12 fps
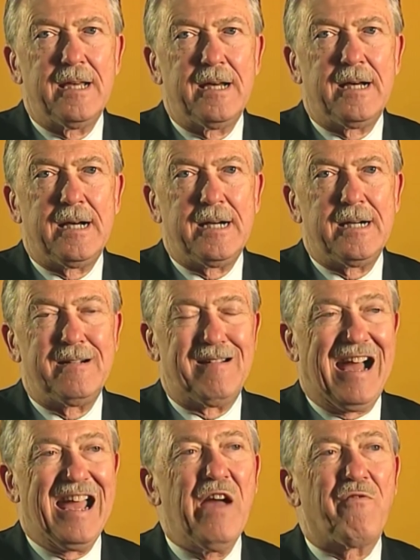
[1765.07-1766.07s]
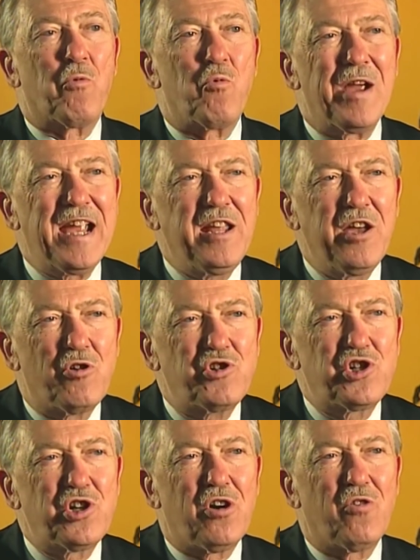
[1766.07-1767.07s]
Uh, I have a radio
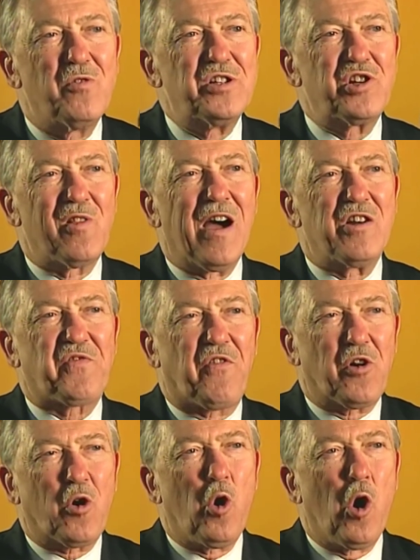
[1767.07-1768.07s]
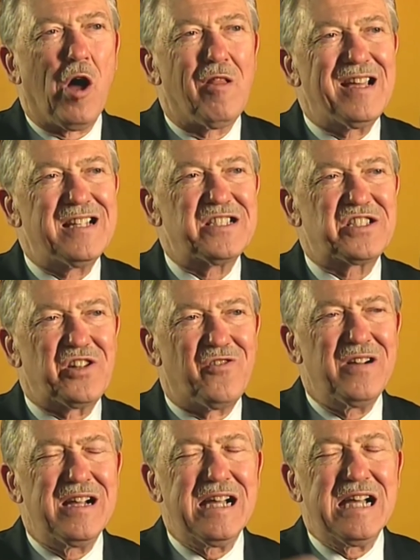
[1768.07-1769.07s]
show which allows for call in,
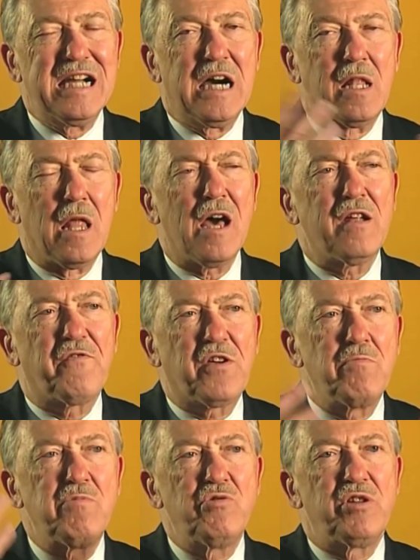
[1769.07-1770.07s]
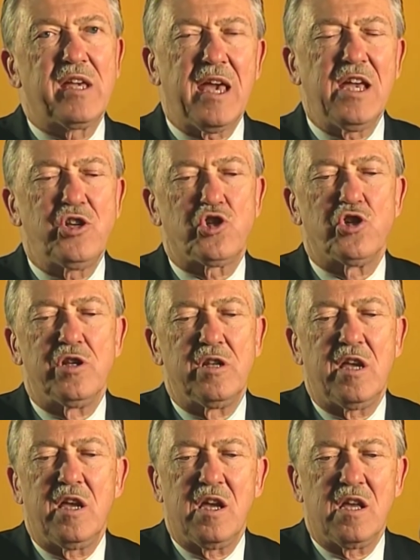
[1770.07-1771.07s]
so a lot of
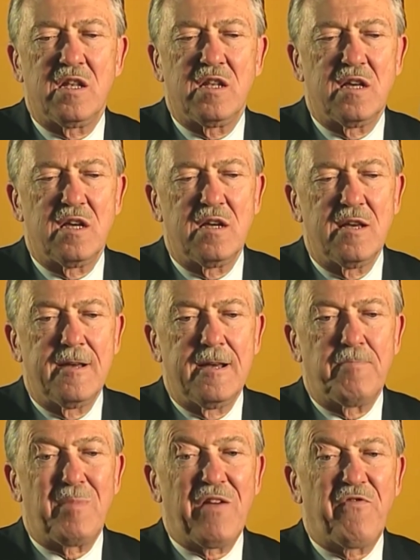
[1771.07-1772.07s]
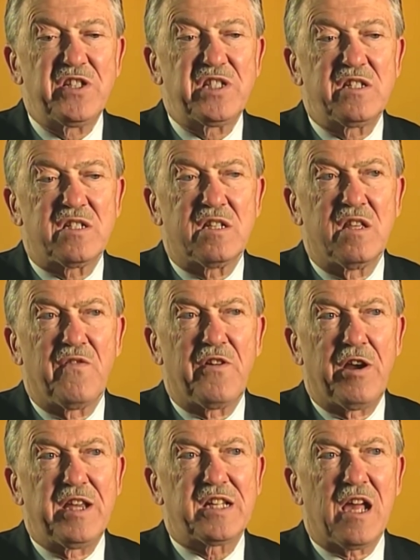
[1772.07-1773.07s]
communication. And uh, my visits to the
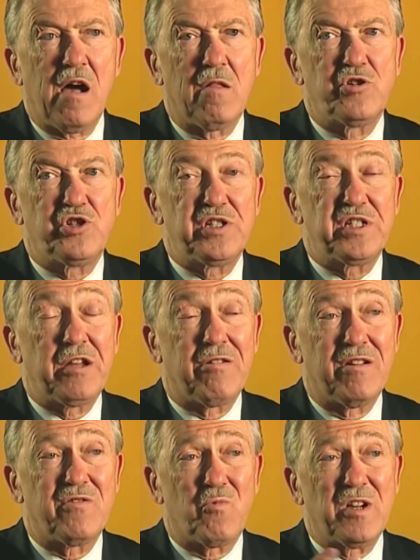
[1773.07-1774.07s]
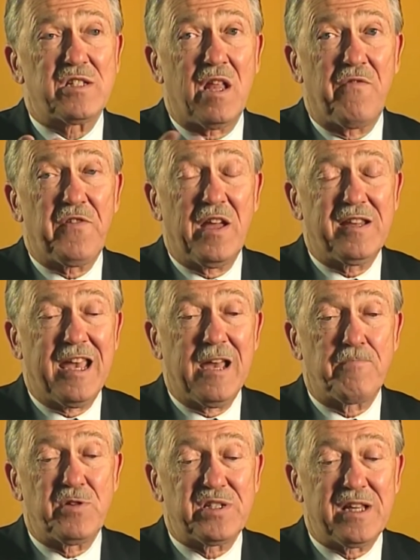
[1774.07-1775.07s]
various colleges here at the West Lafayette
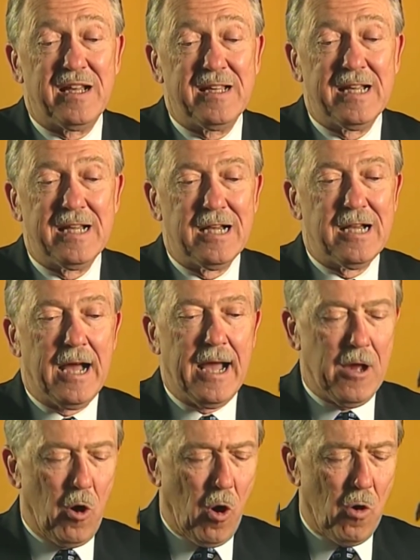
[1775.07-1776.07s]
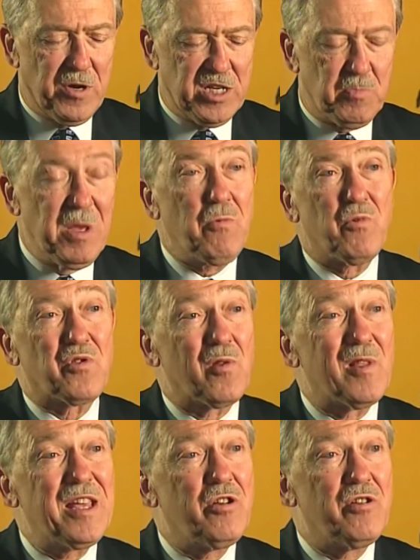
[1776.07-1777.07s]
campus, I, I always meet with the,
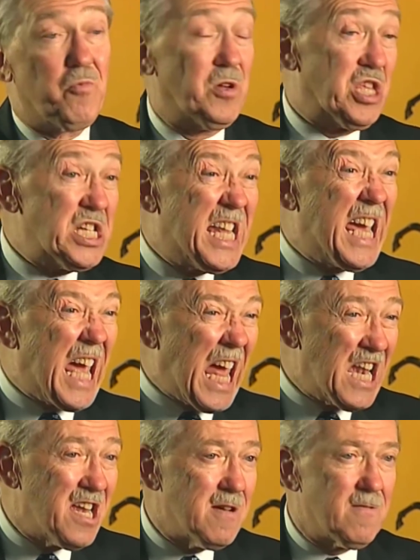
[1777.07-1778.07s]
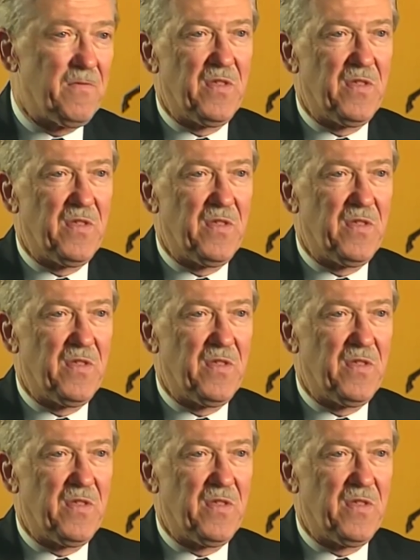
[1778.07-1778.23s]
lead, with the dean,